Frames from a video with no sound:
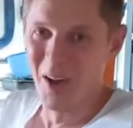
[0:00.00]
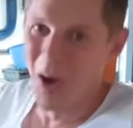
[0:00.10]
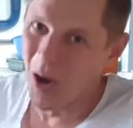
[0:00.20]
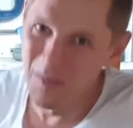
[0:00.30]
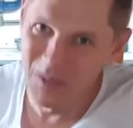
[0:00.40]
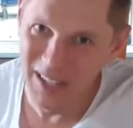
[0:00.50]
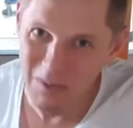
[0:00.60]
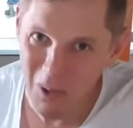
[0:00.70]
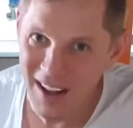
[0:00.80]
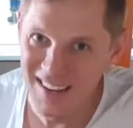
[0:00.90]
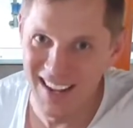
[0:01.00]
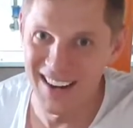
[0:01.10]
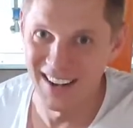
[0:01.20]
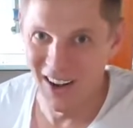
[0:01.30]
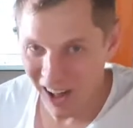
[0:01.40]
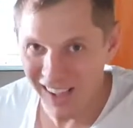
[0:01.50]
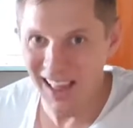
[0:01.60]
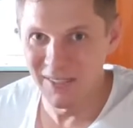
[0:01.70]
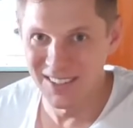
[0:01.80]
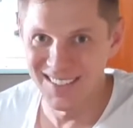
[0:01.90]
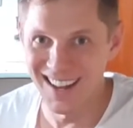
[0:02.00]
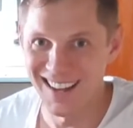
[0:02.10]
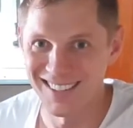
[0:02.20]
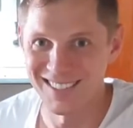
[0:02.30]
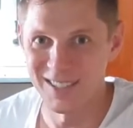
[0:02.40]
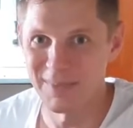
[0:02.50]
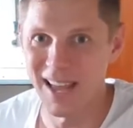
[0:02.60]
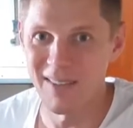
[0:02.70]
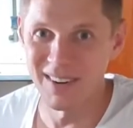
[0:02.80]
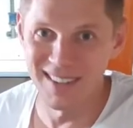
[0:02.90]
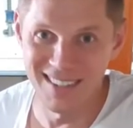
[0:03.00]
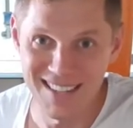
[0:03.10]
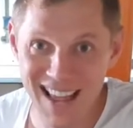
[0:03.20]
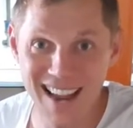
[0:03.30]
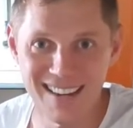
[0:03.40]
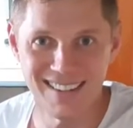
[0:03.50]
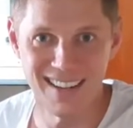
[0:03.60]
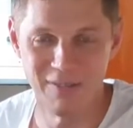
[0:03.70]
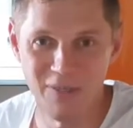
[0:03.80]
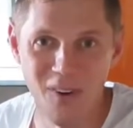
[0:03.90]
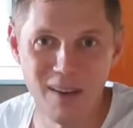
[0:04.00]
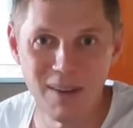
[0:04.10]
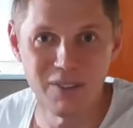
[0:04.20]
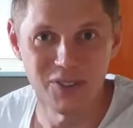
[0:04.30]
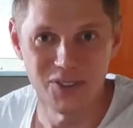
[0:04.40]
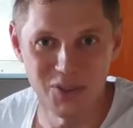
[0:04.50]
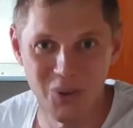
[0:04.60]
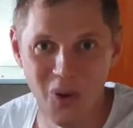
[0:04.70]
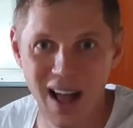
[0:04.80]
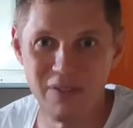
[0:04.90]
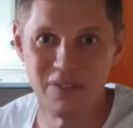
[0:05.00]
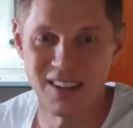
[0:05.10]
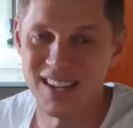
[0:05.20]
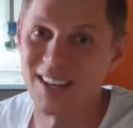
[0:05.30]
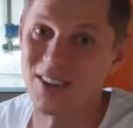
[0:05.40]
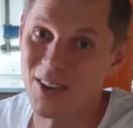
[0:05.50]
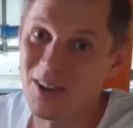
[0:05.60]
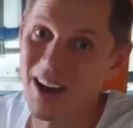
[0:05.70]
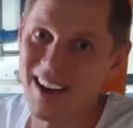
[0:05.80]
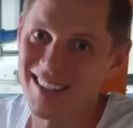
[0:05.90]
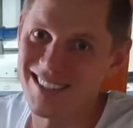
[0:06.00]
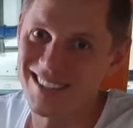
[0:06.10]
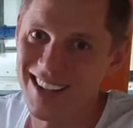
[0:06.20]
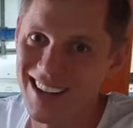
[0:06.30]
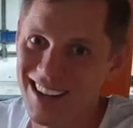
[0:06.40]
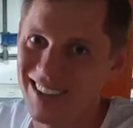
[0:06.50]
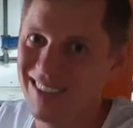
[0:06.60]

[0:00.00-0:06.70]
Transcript: Hopefully one day I'll have the chance to be able to date and find my future wife and take her out in this car.